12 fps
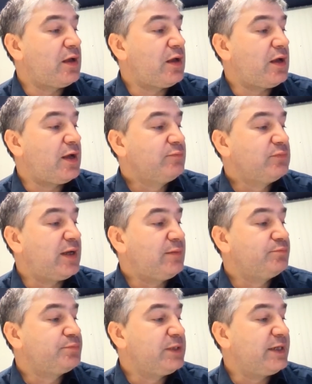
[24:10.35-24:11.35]
I'm
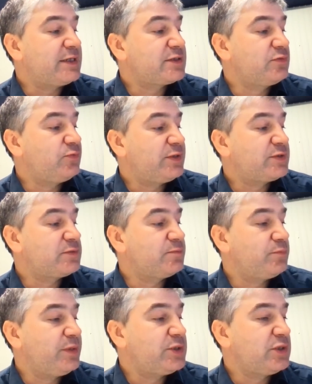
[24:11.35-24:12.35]
blessed with
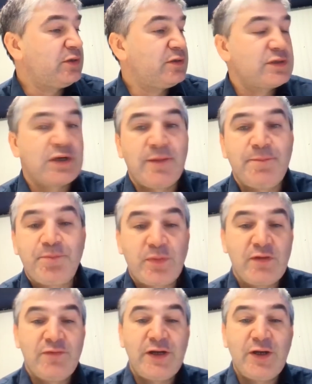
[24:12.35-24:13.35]
meeting some
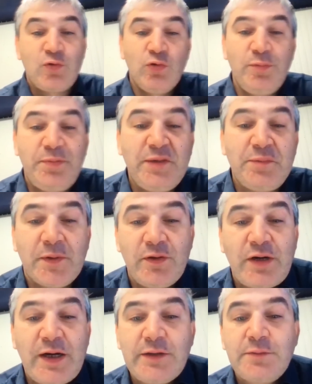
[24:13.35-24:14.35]
very cool people,
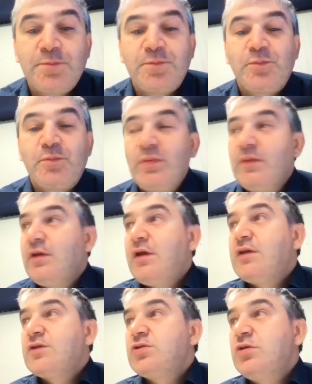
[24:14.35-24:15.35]
right?
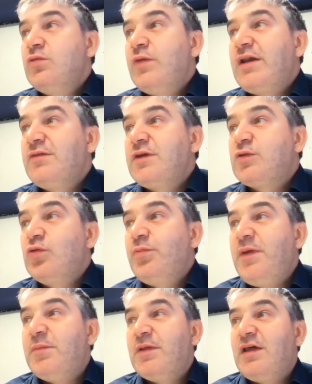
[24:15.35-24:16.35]
And so one of the cool
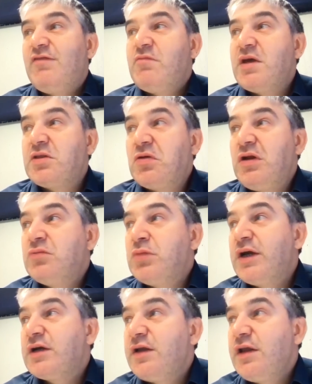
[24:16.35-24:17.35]
people I've met early in
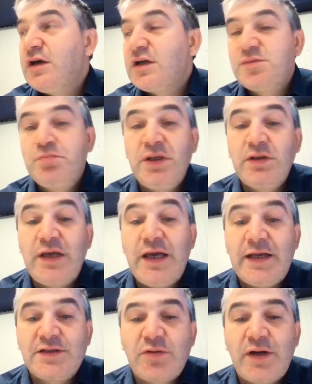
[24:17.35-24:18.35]
my career is Bill
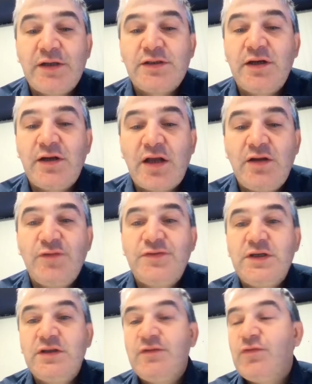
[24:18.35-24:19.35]
Gates, right? And, And you've
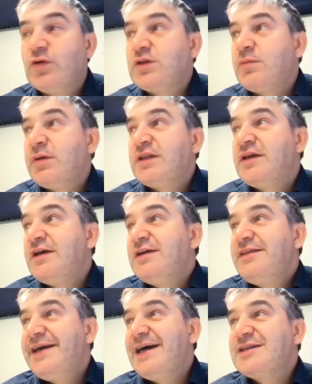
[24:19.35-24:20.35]
seen the photo. But
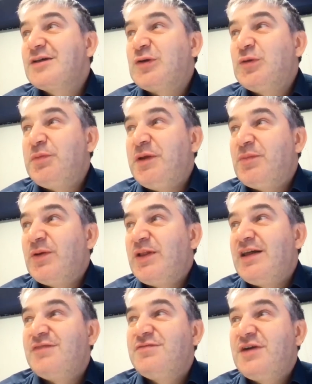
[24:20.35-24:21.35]
the other cool people
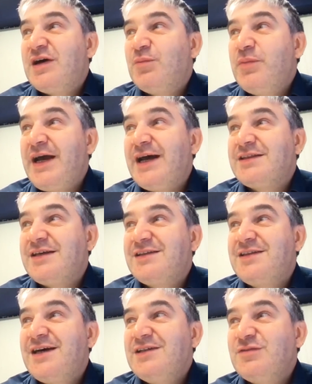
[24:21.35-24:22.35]
I've met
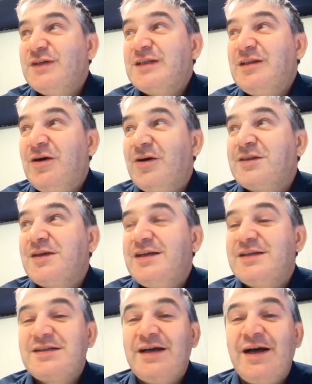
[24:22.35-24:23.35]
and dealt with a lot
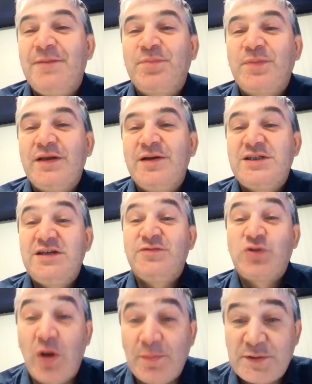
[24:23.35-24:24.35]
is
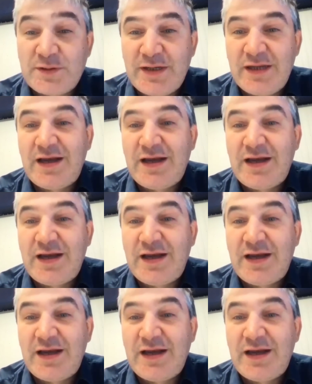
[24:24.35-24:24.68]
Steve Jobs.